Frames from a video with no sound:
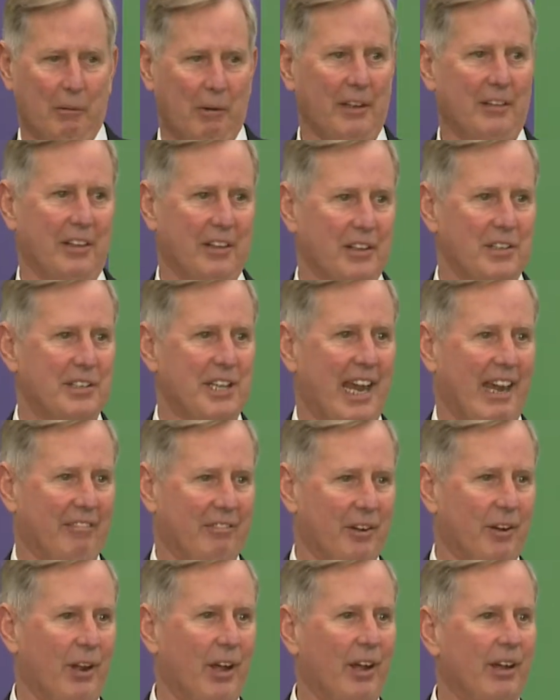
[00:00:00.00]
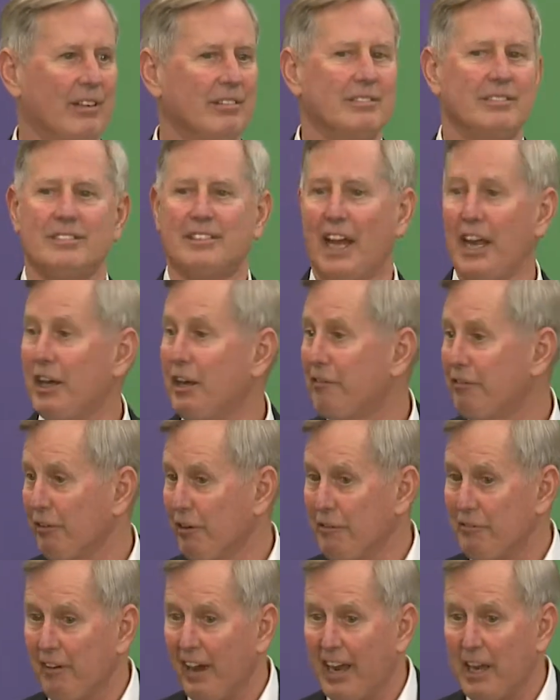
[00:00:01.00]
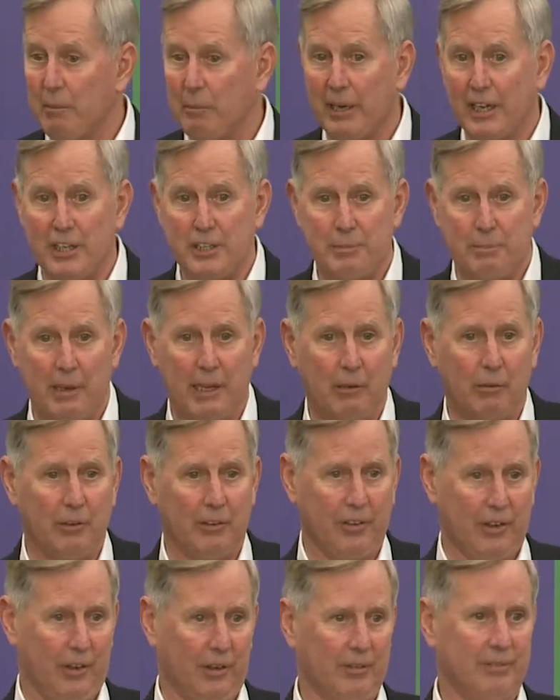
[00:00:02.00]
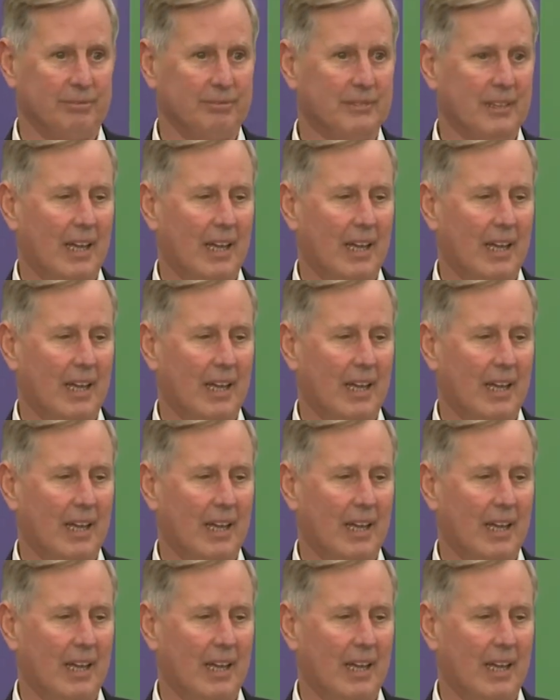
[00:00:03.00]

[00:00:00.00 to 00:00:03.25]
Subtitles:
with you this afternoon. Thank you for inviting me to speak with you.